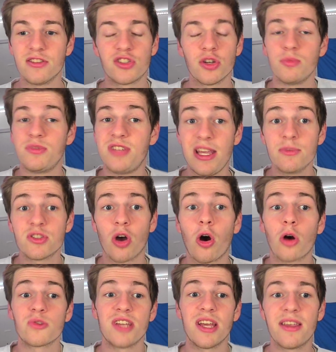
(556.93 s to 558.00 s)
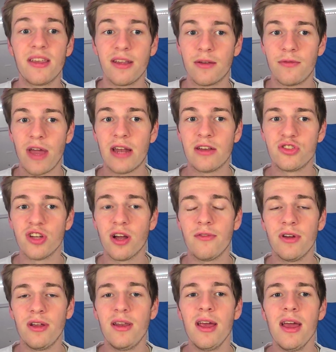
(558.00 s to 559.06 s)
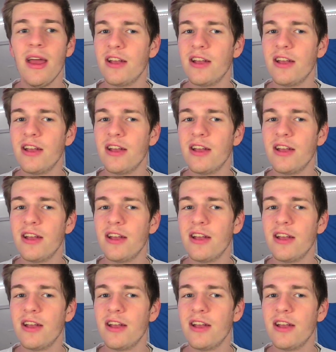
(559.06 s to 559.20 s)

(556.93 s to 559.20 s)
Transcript: So teams are taking advantage of it.